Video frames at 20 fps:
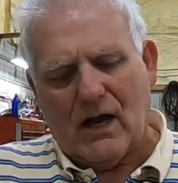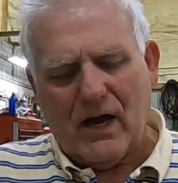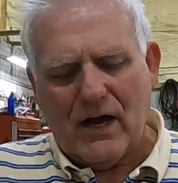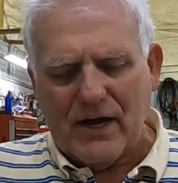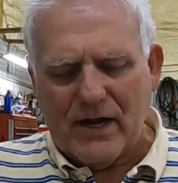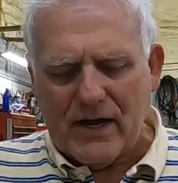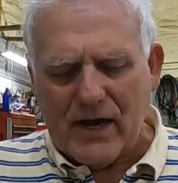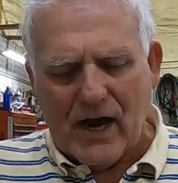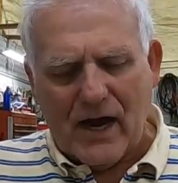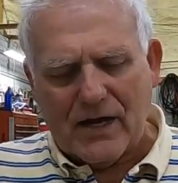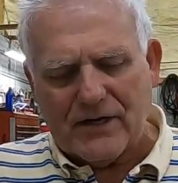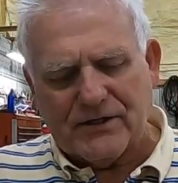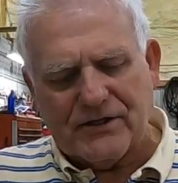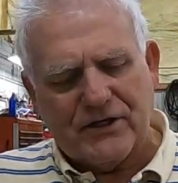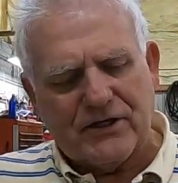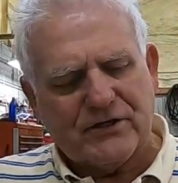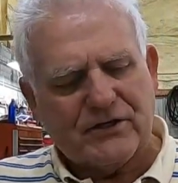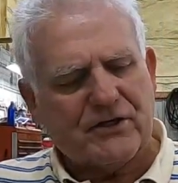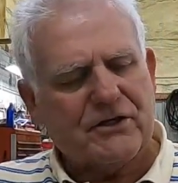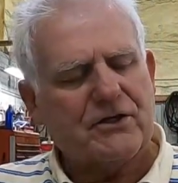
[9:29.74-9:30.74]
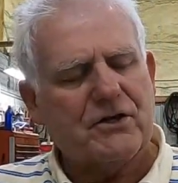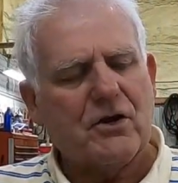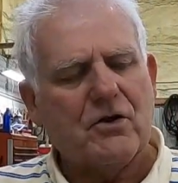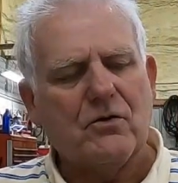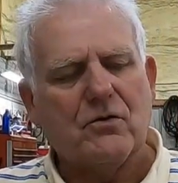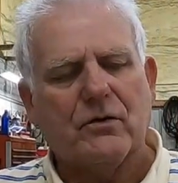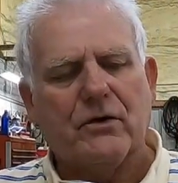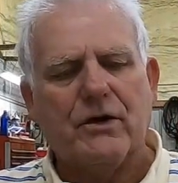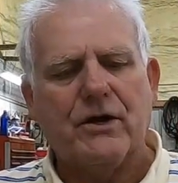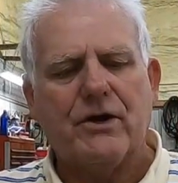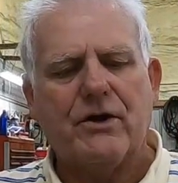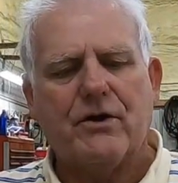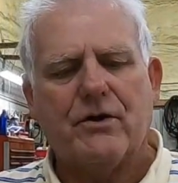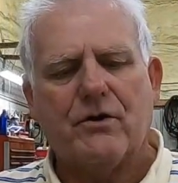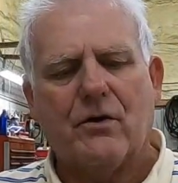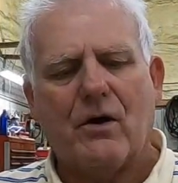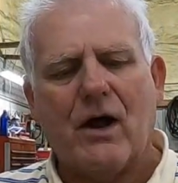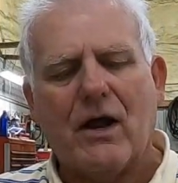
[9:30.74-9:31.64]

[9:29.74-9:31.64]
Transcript: I just don't know.